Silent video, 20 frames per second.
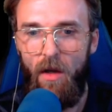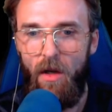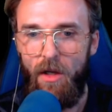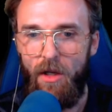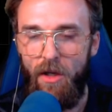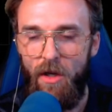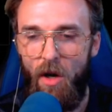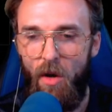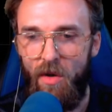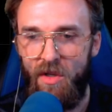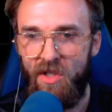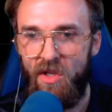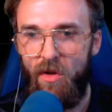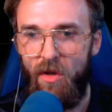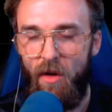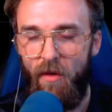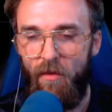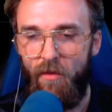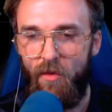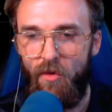you know, it's going
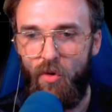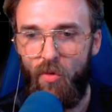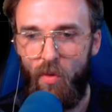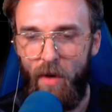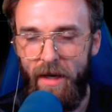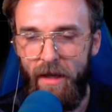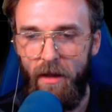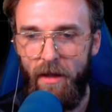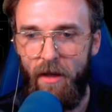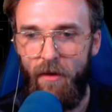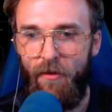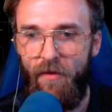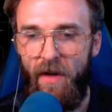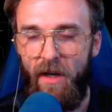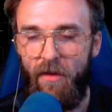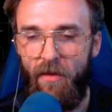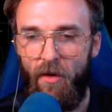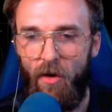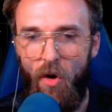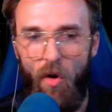to greatly
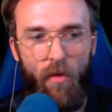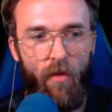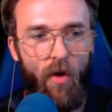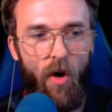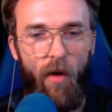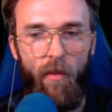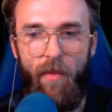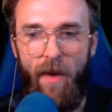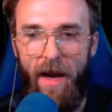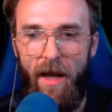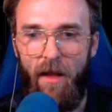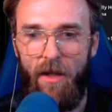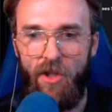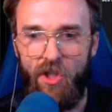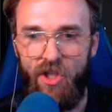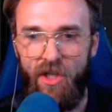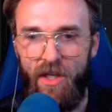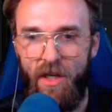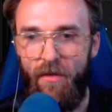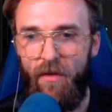affect their overall balance
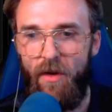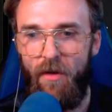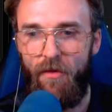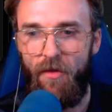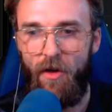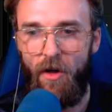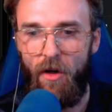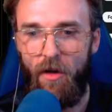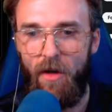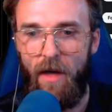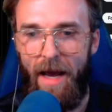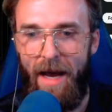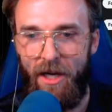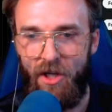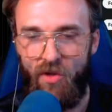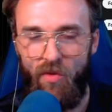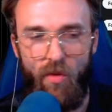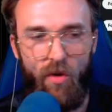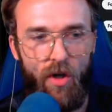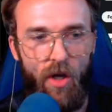sheet, even if their
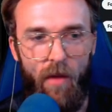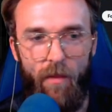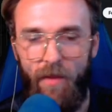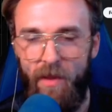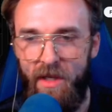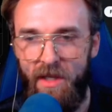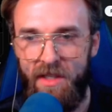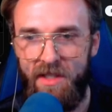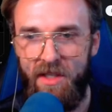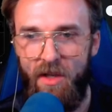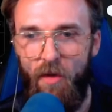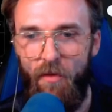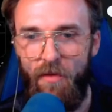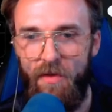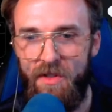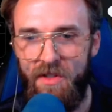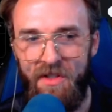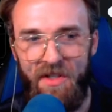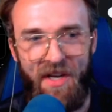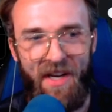actual company itself
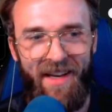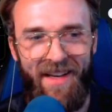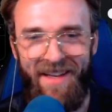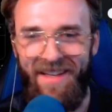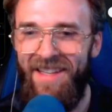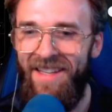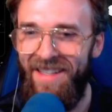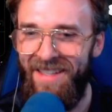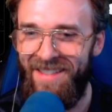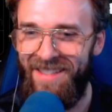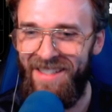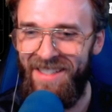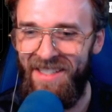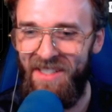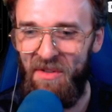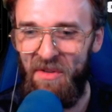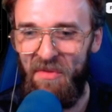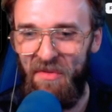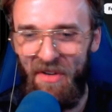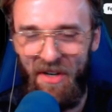isn't, isn't
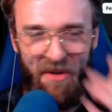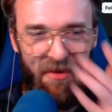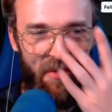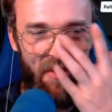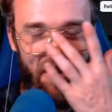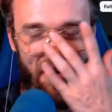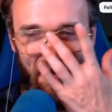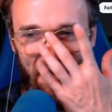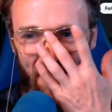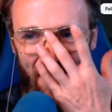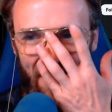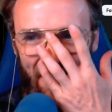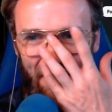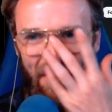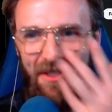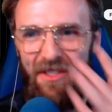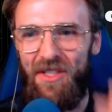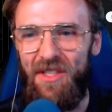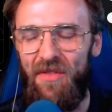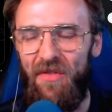doing very well,
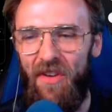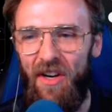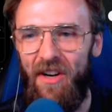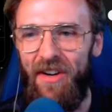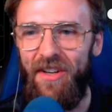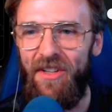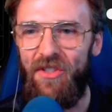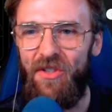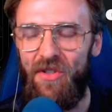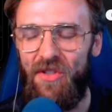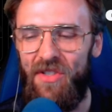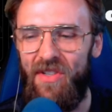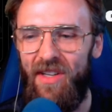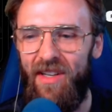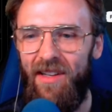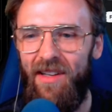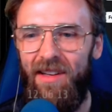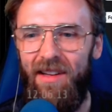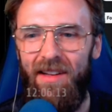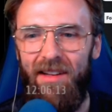which is very
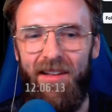interesting.